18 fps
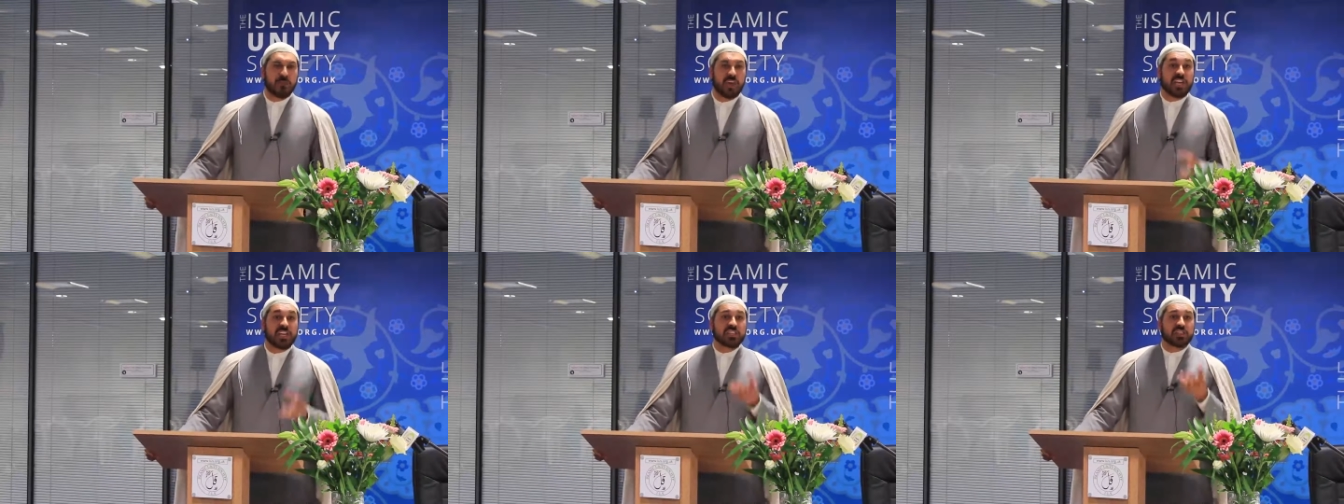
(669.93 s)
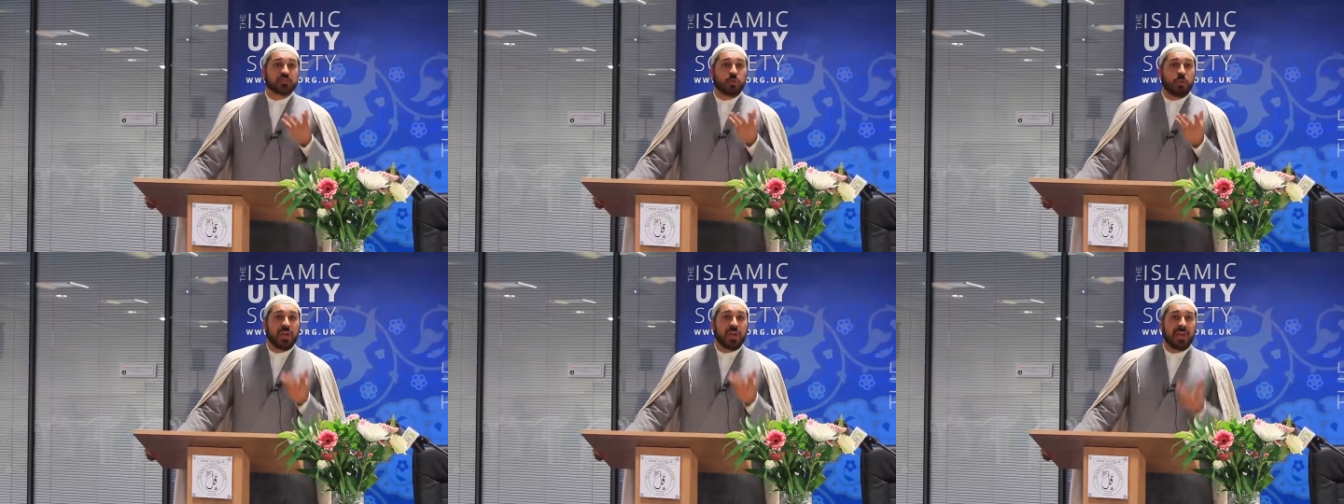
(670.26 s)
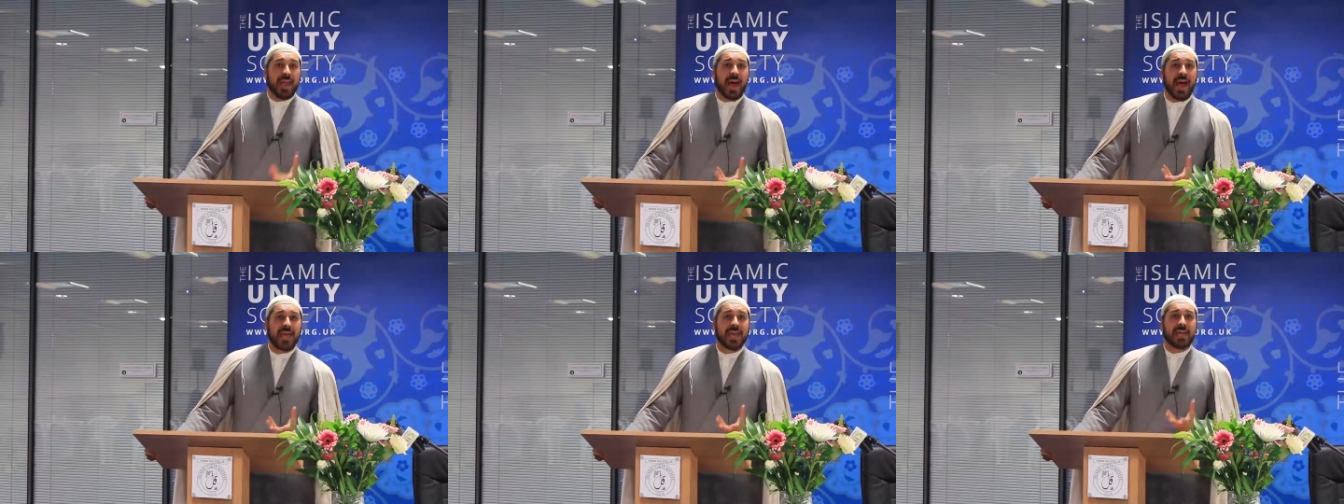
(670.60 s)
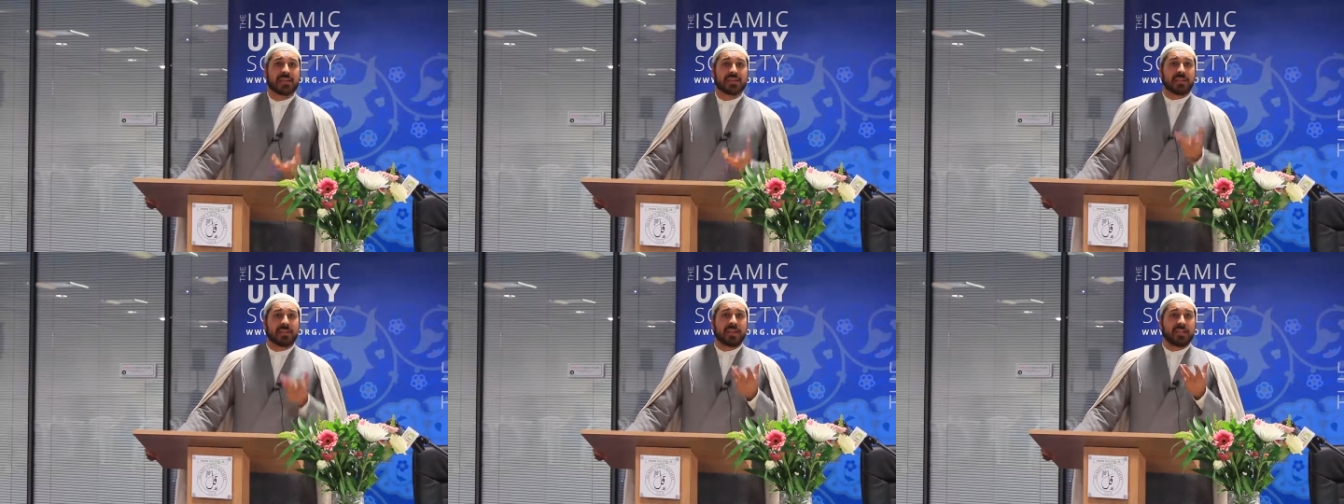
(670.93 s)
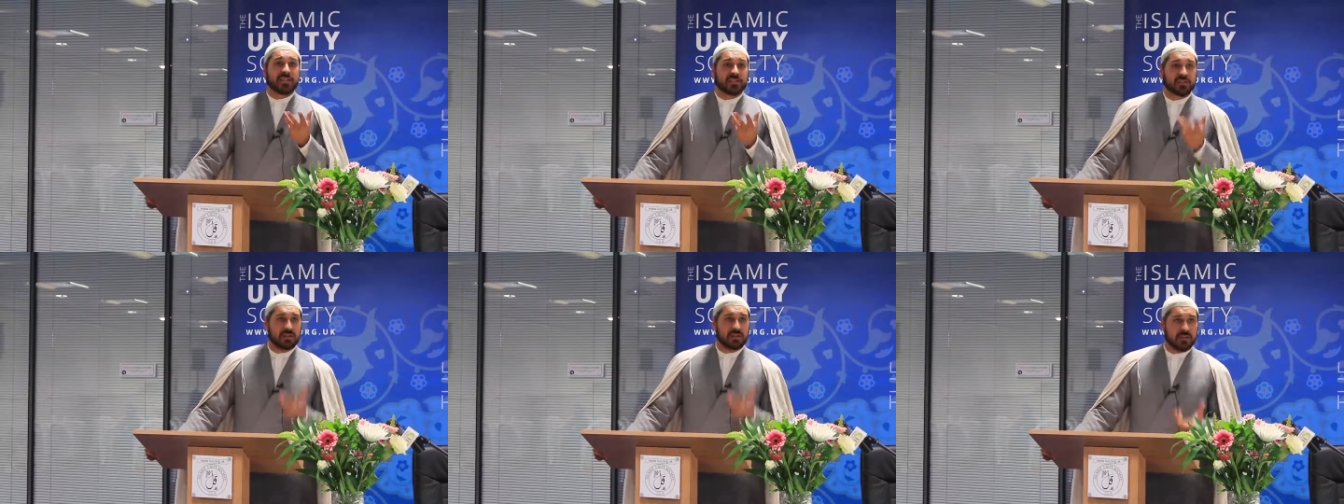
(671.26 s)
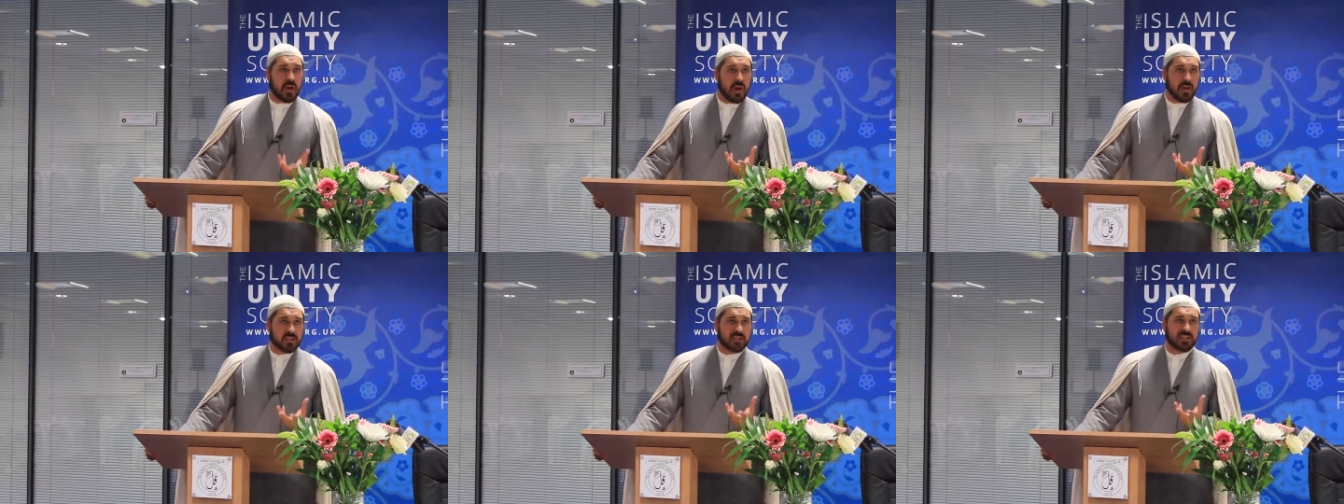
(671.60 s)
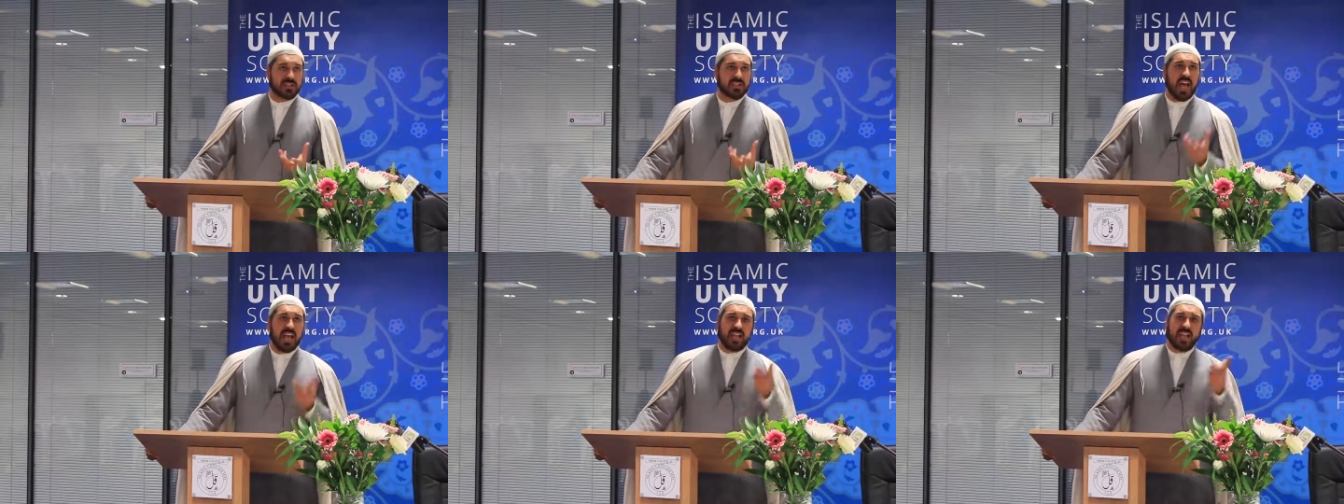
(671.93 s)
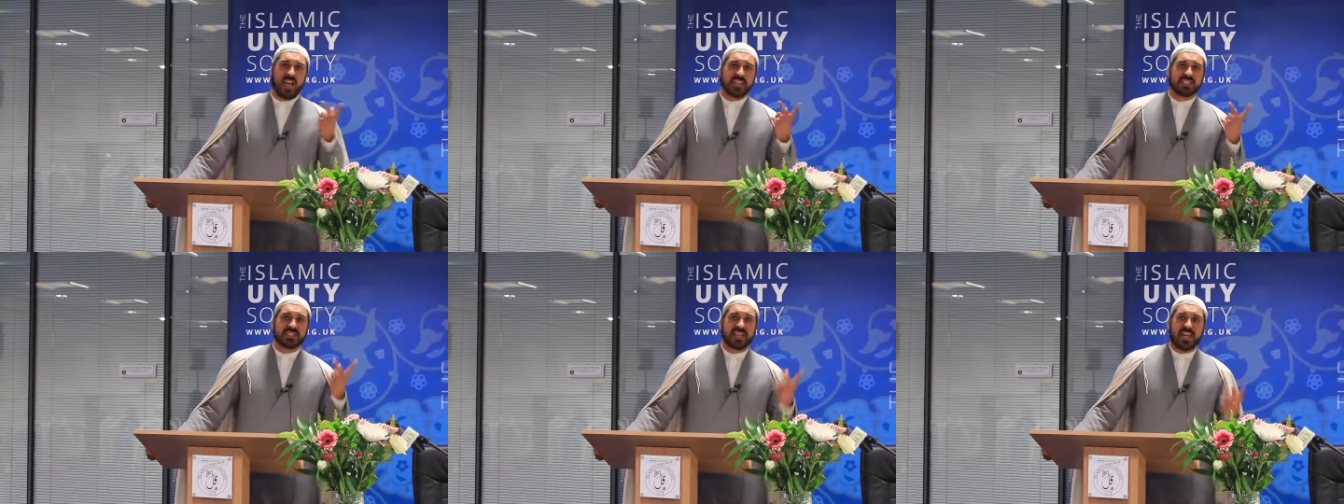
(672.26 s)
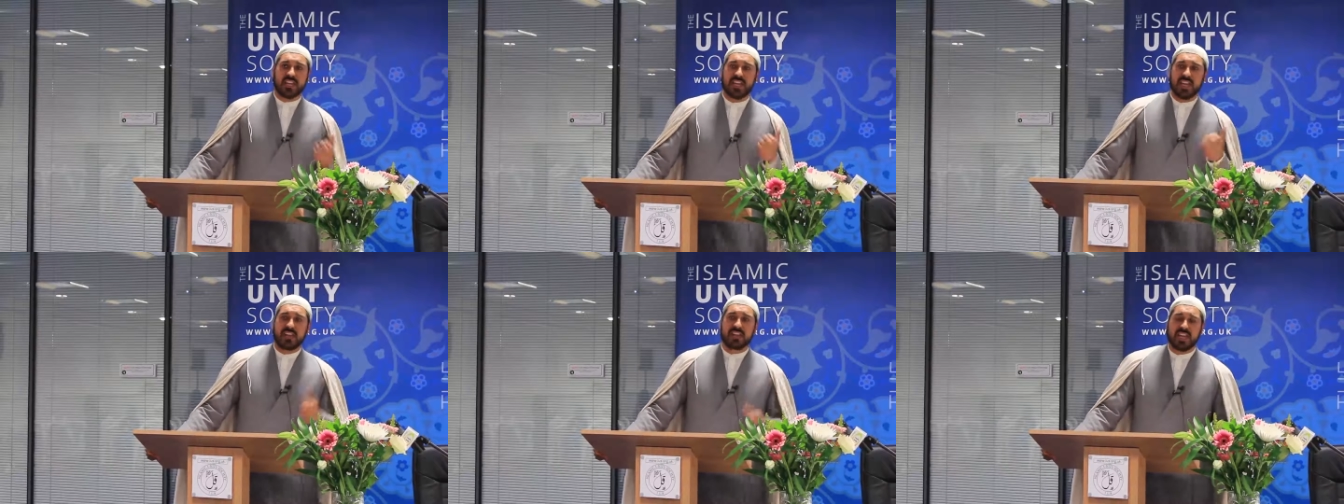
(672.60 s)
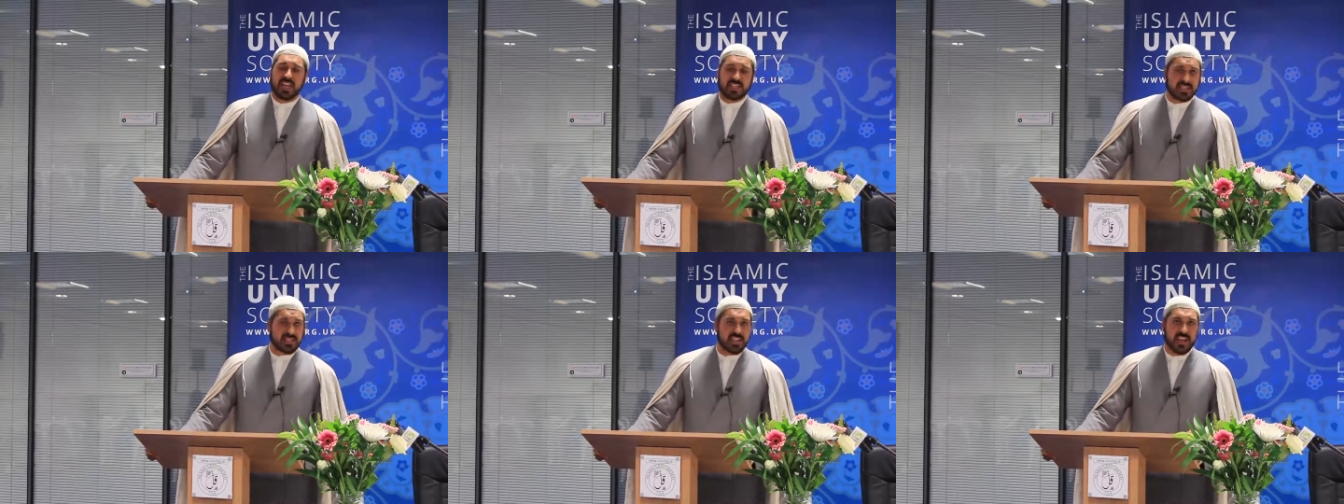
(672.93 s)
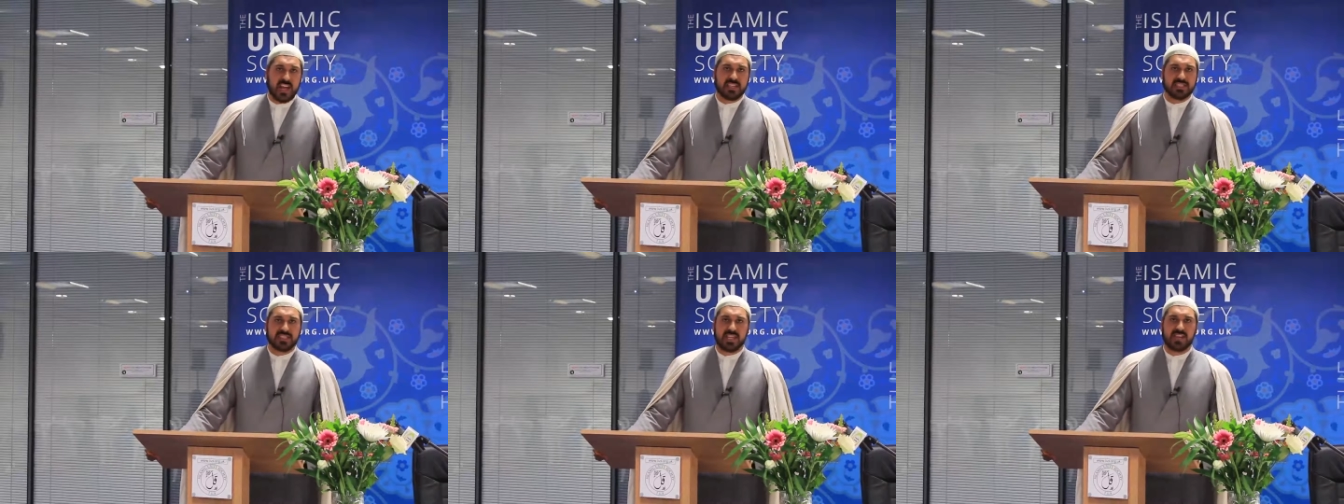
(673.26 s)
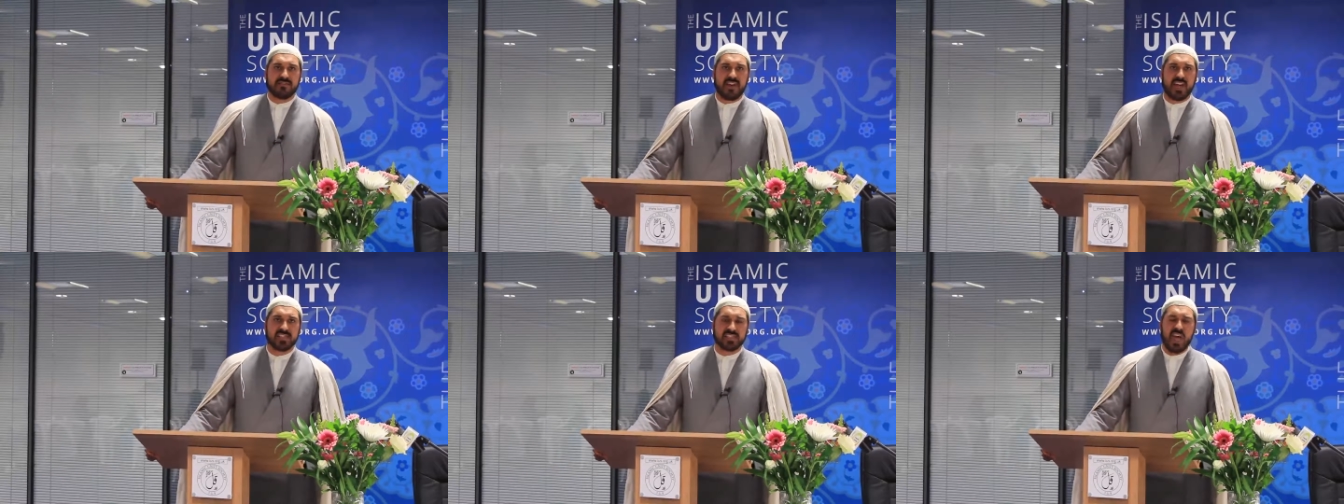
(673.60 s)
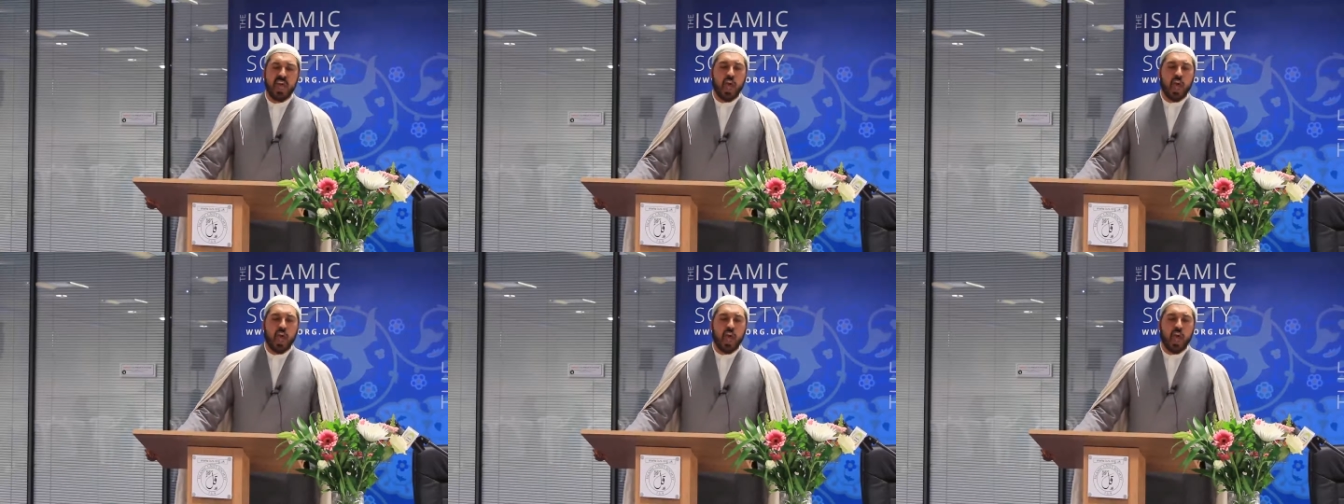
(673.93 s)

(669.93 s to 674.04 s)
Because wilayat is not, like I said in yesterday's event,